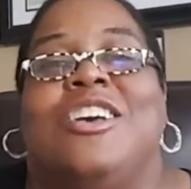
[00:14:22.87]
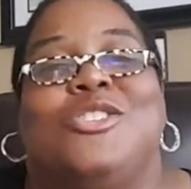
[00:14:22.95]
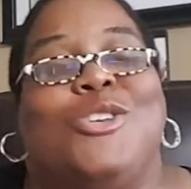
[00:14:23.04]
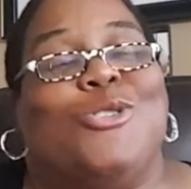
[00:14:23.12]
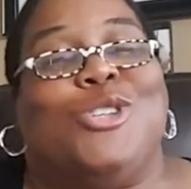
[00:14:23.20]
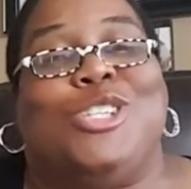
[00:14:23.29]

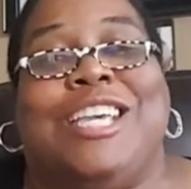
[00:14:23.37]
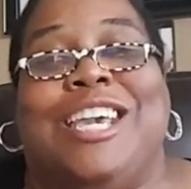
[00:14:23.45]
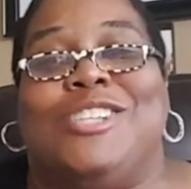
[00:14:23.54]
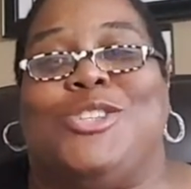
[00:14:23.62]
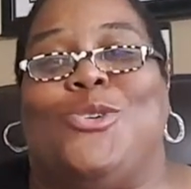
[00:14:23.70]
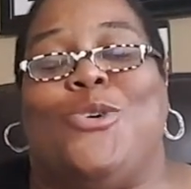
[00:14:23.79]
So she
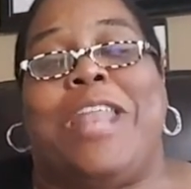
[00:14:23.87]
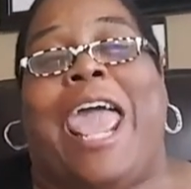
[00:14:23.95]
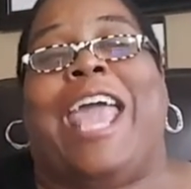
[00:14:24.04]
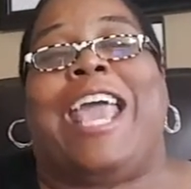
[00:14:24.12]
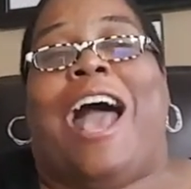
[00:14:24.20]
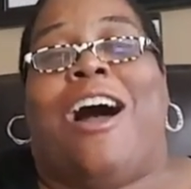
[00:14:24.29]
is doing
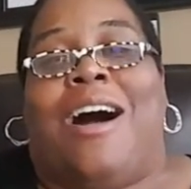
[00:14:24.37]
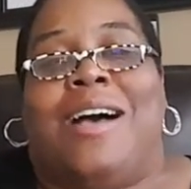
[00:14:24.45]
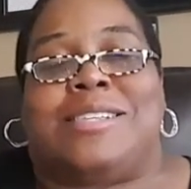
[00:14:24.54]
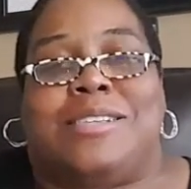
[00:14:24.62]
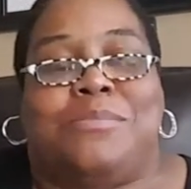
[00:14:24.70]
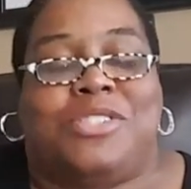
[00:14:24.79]
an
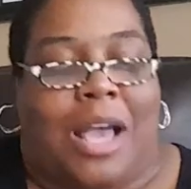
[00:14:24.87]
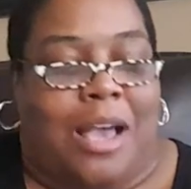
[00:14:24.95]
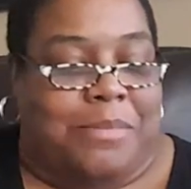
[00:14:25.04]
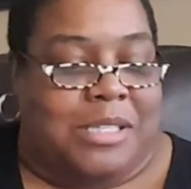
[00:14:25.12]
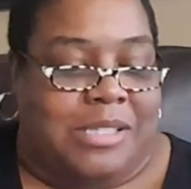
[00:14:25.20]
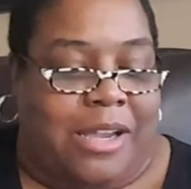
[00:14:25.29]
awesome
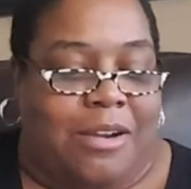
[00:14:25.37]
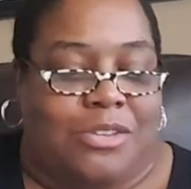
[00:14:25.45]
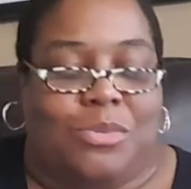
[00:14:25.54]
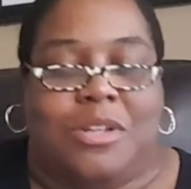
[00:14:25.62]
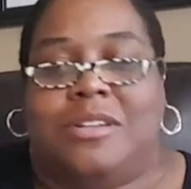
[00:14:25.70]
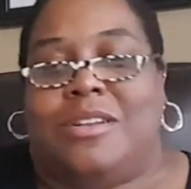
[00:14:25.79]
job. And
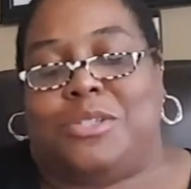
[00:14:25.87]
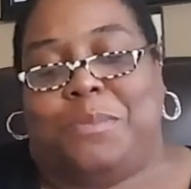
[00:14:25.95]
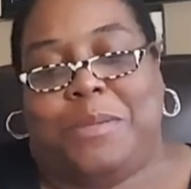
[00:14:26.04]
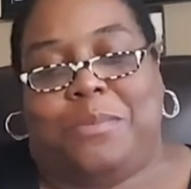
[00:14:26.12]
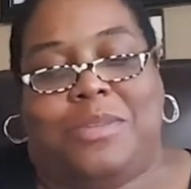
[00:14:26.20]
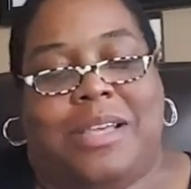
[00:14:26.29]
Sarah's one of those
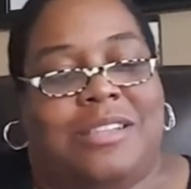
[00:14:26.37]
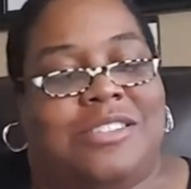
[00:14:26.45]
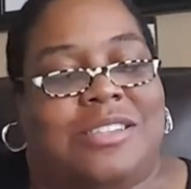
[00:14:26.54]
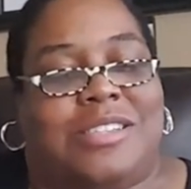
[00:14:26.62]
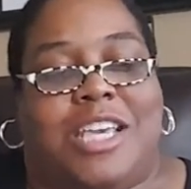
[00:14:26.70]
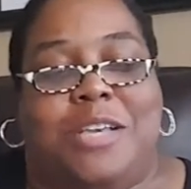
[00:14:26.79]
people that
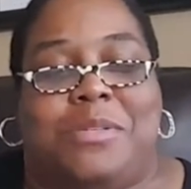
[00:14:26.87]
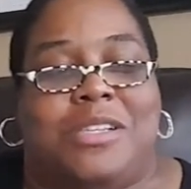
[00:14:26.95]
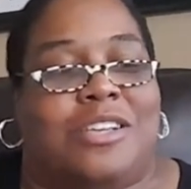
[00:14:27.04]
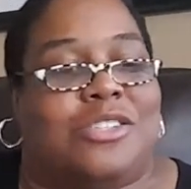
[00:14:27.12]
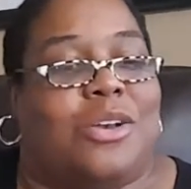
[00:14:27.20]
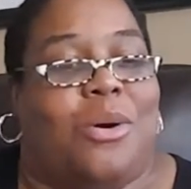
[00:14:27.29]
just keeps
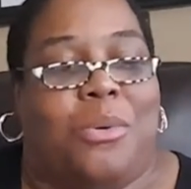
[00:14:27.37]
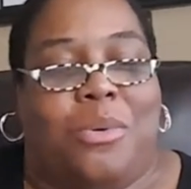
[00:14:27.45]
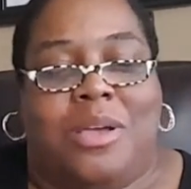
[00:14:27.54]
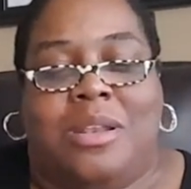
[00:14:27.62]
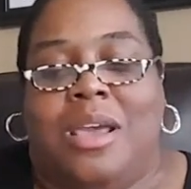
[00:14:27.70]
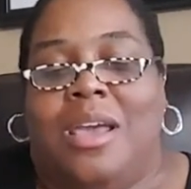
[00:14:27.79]
us
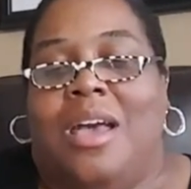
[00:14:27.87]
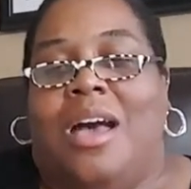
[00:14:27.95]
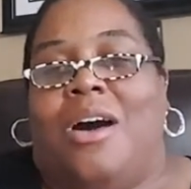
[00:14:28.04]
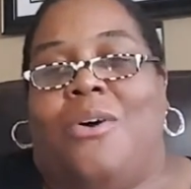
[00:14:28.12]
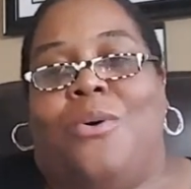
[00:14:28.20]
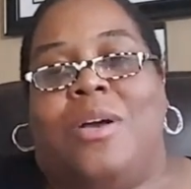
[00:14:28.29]
going
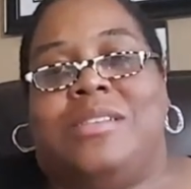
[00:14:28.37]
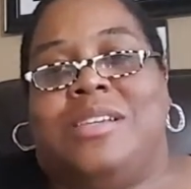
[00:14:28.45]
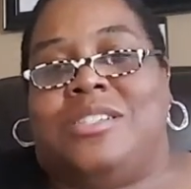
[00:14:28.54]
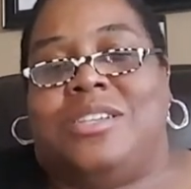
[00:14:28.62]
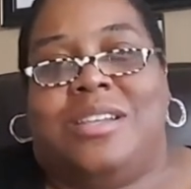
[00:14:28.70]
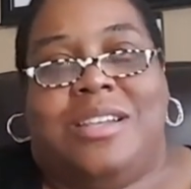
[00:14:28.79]
on
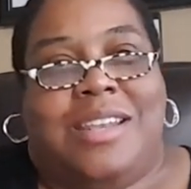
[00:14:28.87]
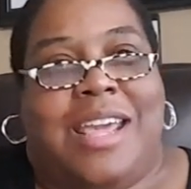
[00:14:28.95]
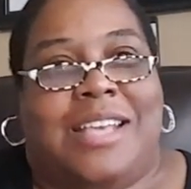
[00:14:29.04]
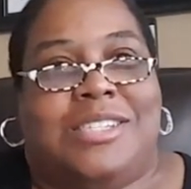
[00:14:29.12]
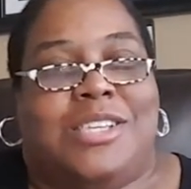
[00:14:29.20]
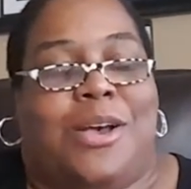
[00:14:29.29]
Ditching the
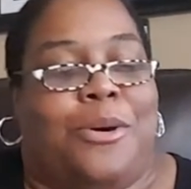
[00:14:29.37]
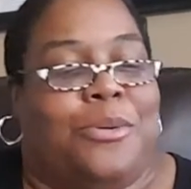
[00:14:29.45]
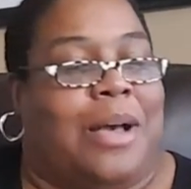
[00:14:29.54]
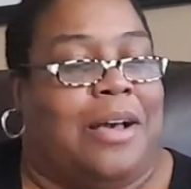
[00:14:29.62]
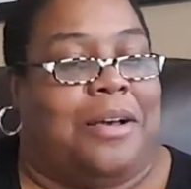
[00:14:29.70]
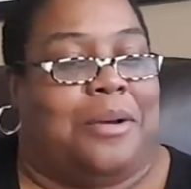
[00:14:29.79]
Debt.
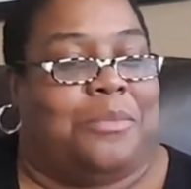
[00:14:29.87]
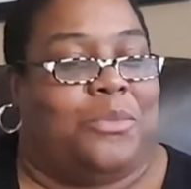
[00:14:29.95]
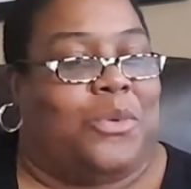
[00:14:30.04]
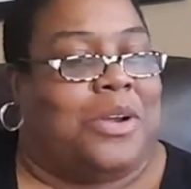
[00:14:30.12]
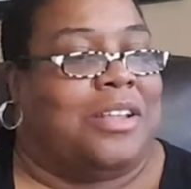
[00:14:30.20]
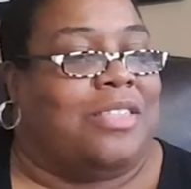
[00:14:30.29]
So
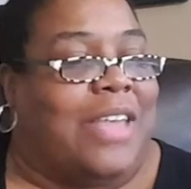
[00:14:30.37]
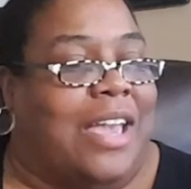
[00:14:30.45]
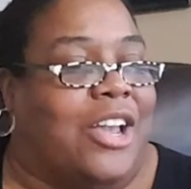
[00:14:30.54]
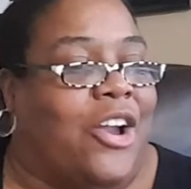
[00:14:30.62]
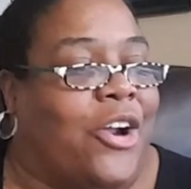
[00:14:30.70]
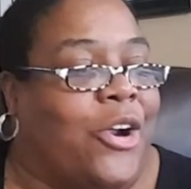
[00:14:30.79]
um, want to
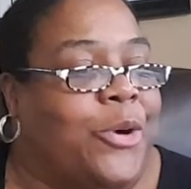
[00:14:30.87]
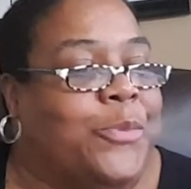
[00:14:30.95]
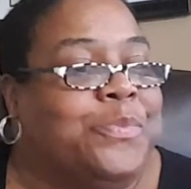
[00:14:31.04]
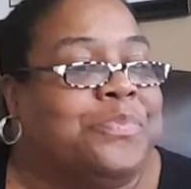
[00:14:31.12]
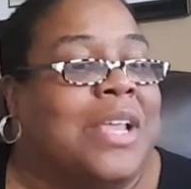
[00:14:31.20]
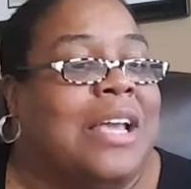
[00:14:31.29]
thank her.